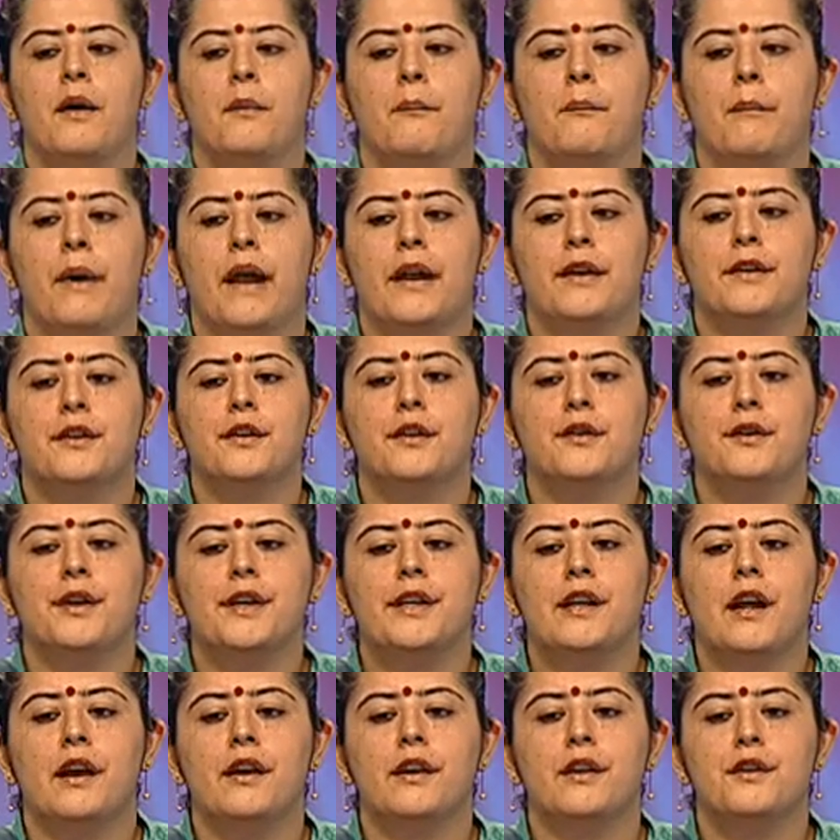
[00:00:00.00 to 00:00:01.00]
Mental
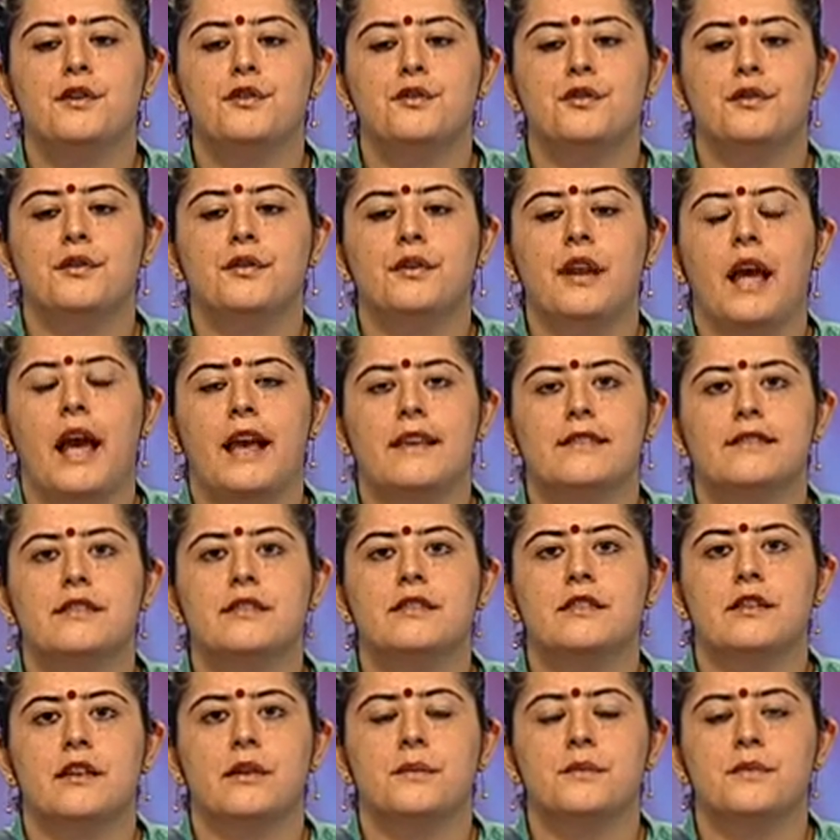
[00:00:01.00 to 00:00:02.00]
retardation, as the
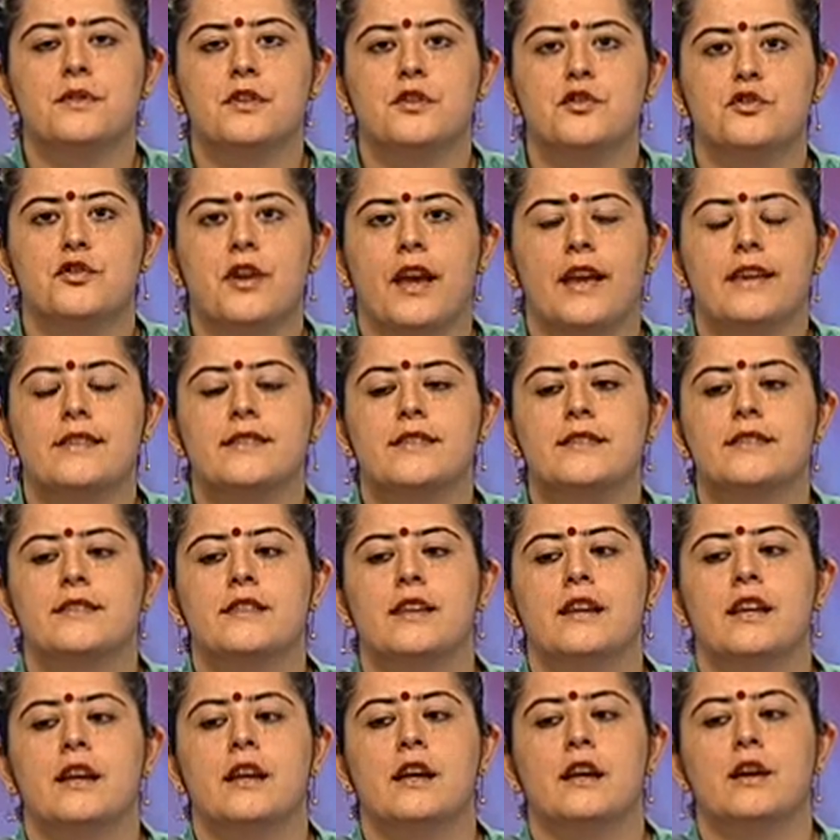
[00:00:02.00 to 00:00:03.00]
term suggests,
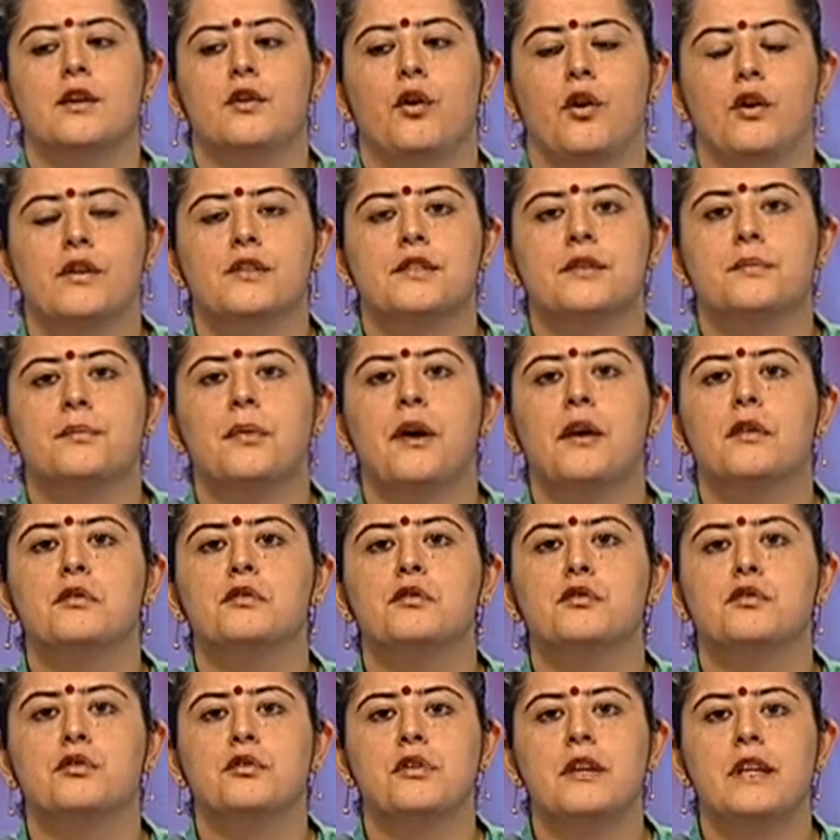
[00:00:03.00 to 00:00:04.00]
talks about
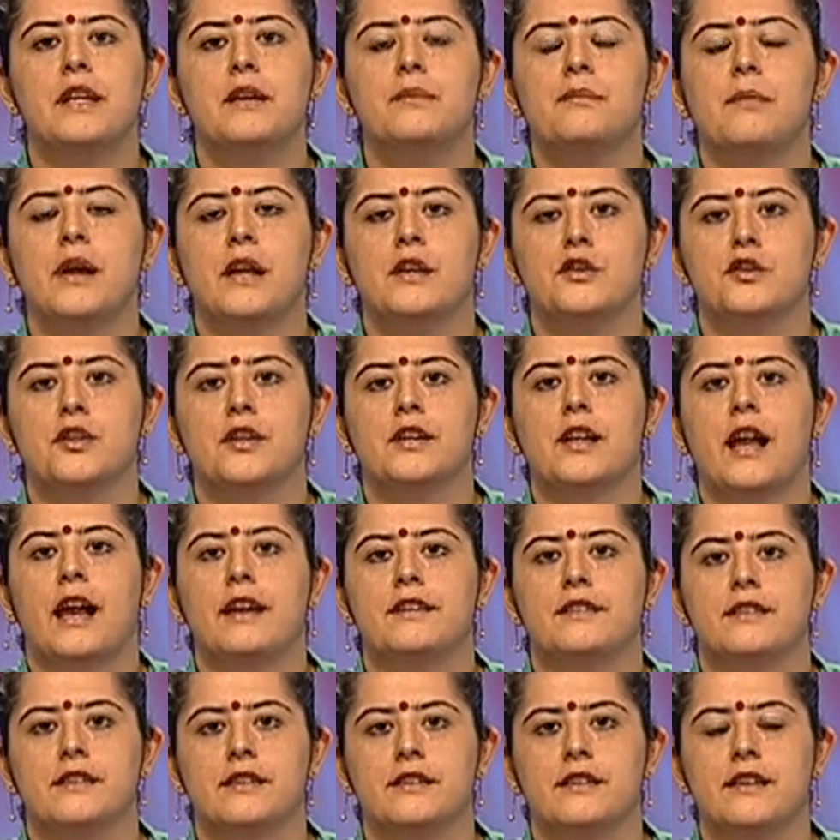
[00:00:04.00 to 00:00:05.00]
three major
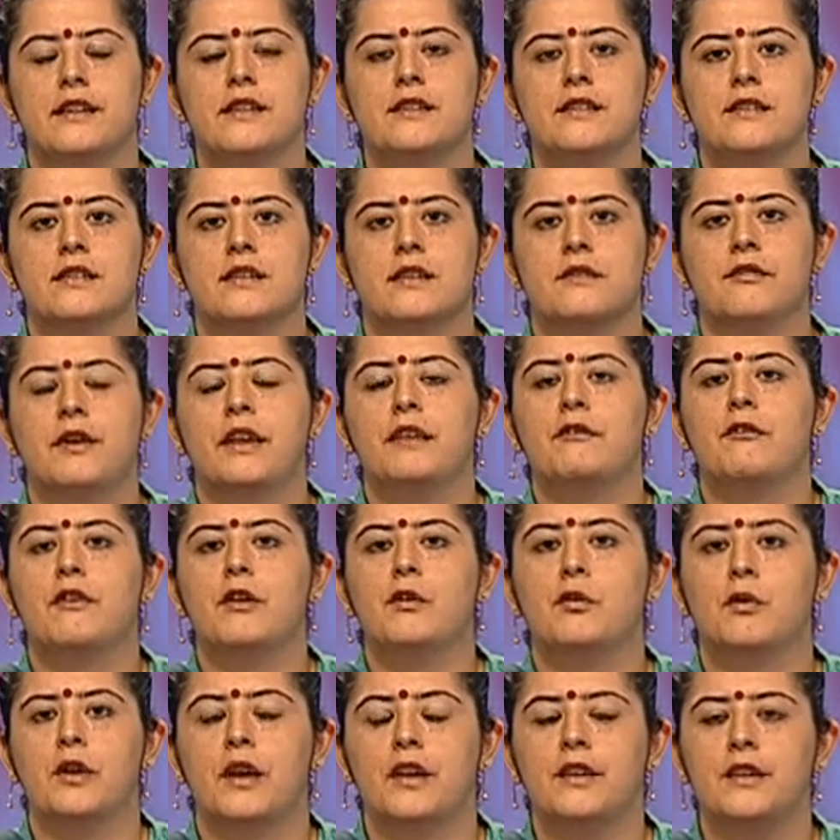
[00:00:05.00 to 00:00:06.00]
categories. When we
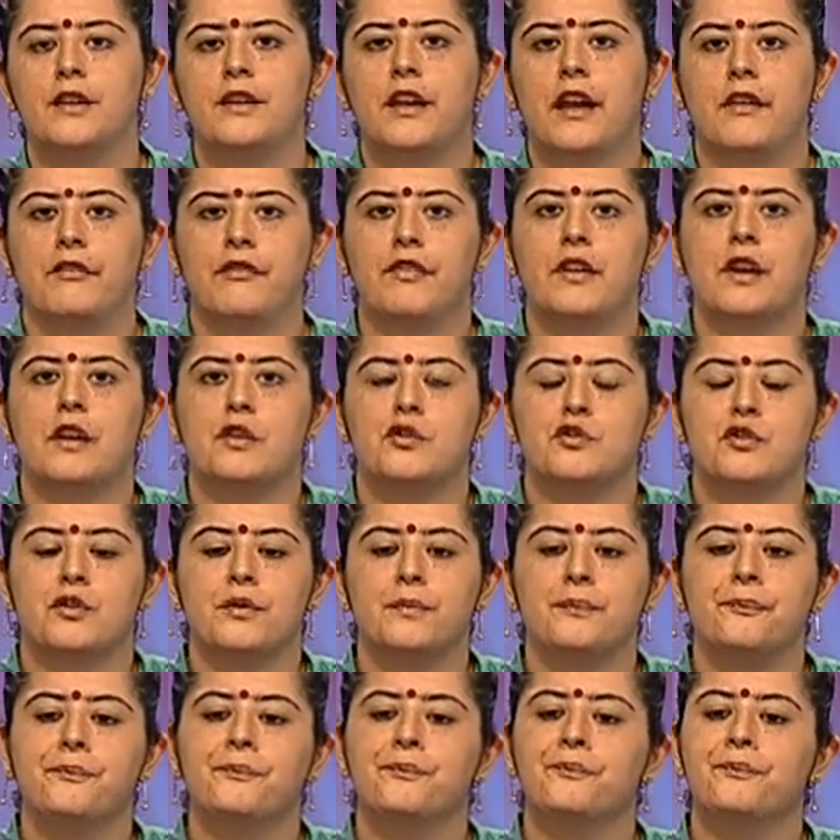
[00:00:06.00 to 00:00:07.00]
look at the
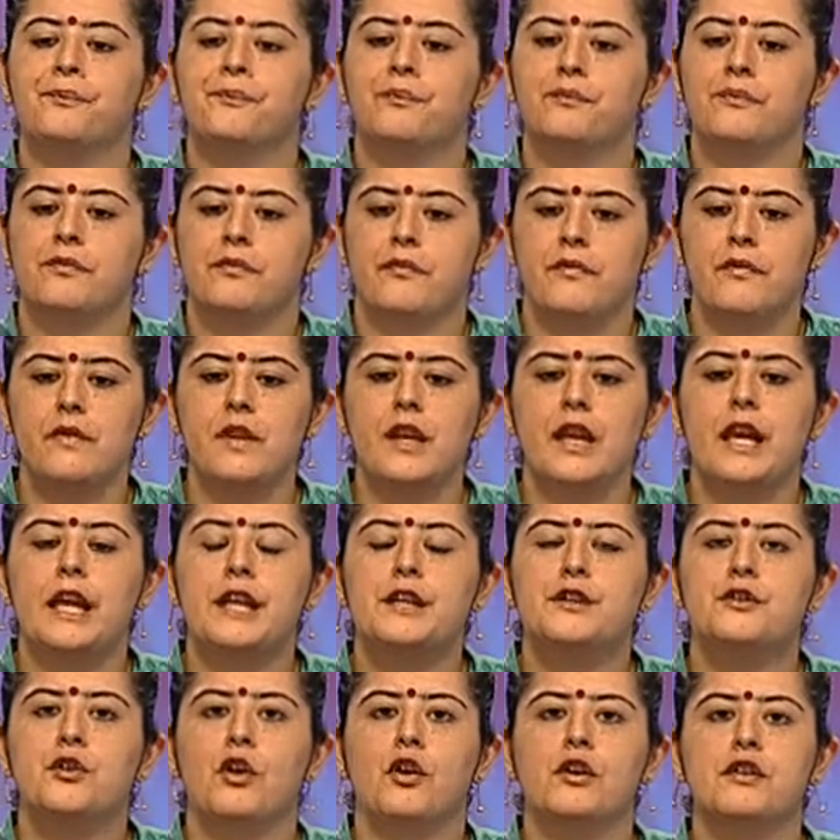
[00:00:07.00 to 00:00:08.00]
definition,
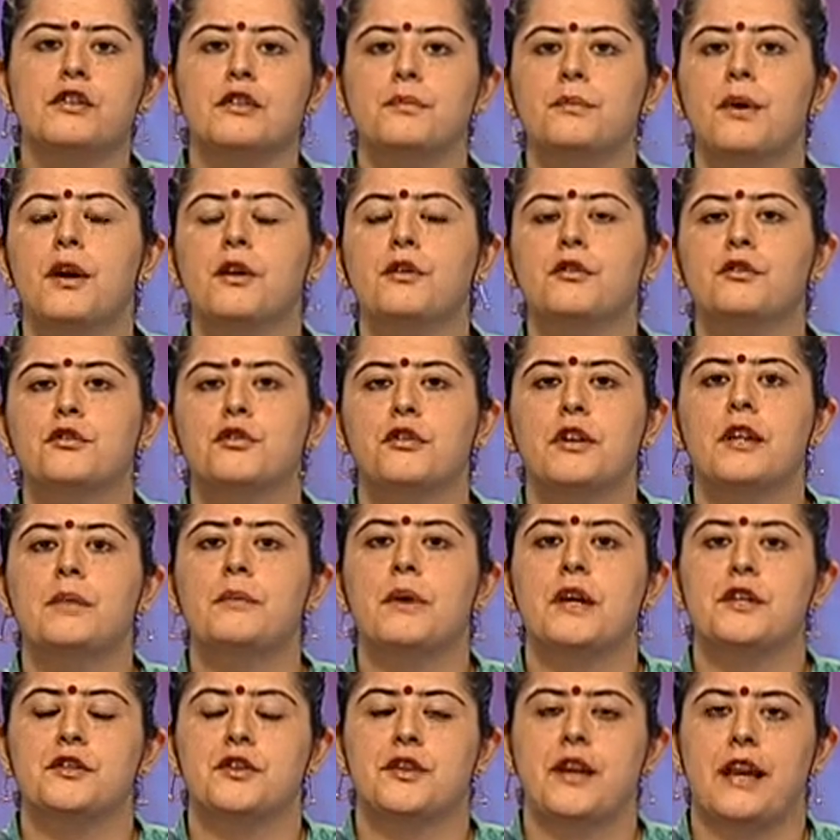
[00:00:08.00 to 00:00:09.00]
it talks about three
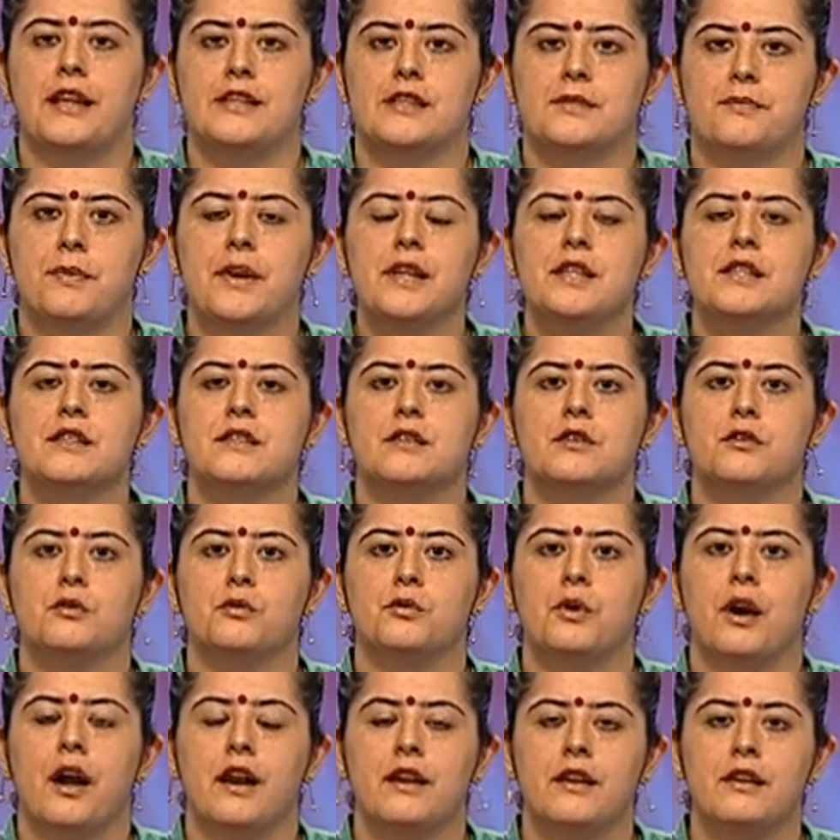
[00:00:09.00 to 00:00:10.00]
major aspects
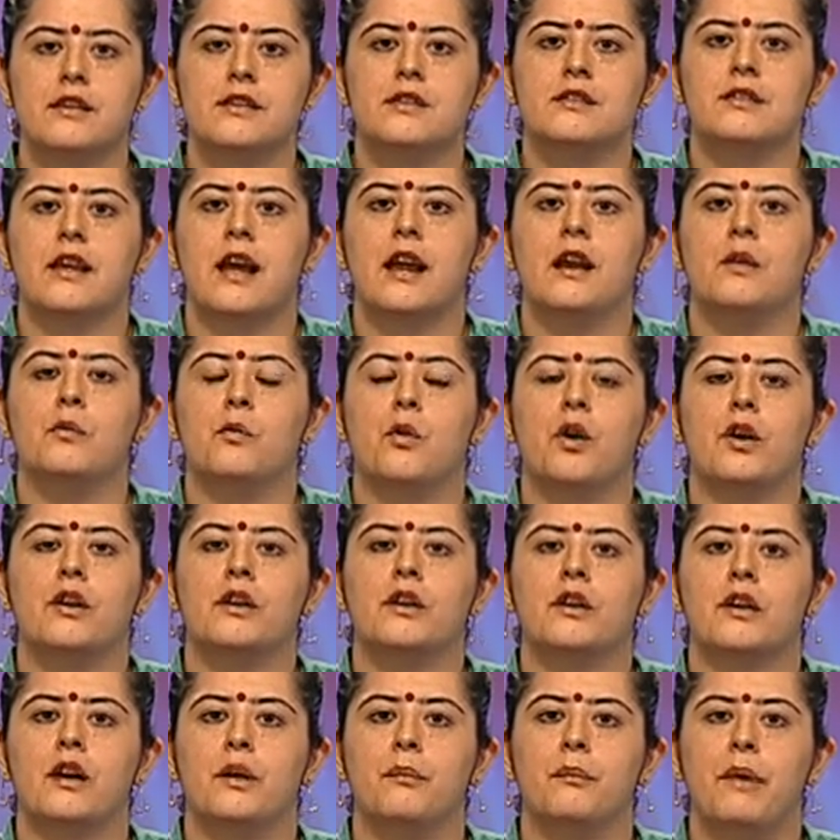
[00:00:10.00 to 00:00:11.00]
to understand what
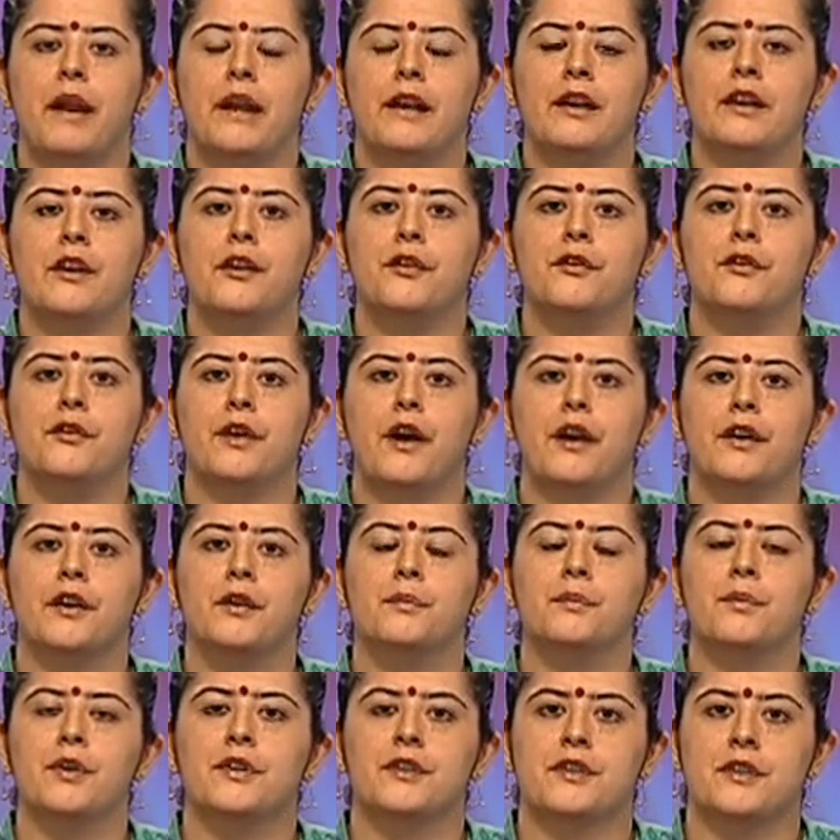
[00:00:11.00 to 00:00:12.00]
a mentally
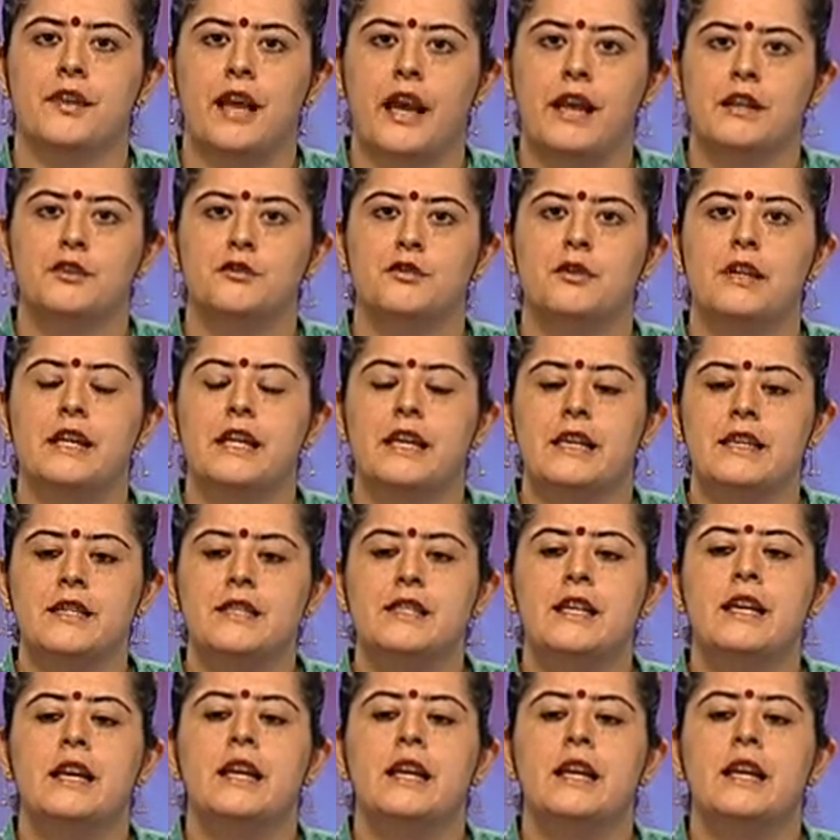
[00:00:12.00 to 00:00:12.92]
retarded person actually is.